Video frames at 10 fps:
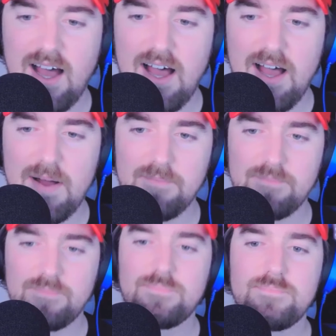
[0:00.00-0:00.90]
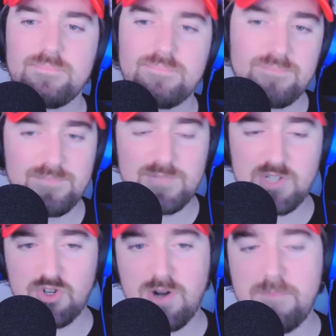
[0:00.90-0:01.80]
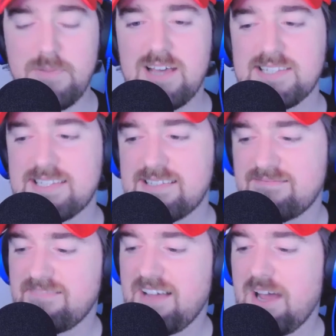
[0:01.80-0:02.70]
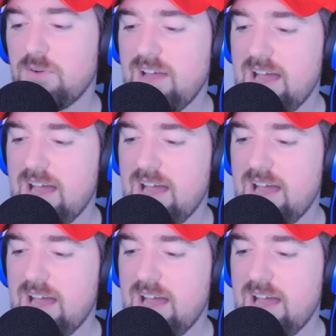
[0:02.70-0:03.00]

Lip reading: So shrimp it is. I will